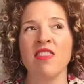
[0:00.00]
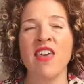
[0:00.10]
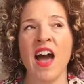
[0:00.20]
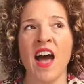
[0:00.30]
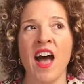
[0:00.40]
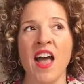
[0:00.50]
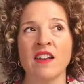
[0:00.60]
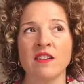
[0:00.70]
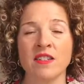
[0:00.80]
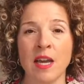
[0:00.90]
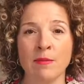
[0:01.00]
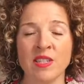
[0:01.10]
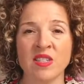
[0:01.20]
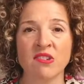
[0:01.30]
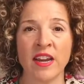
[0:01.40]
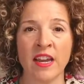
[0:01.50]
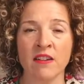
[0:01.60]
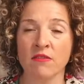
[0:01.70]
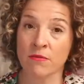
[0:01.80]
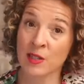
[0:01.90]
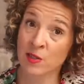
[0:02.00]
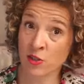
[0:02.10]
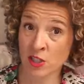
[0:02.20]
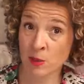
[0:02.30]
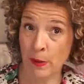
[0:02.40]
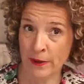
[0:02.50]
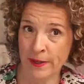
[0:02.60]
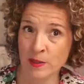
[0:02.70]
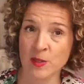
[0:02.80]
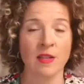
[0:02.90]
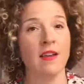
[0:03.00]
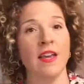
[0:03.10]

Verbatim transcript: that demonstrate research experience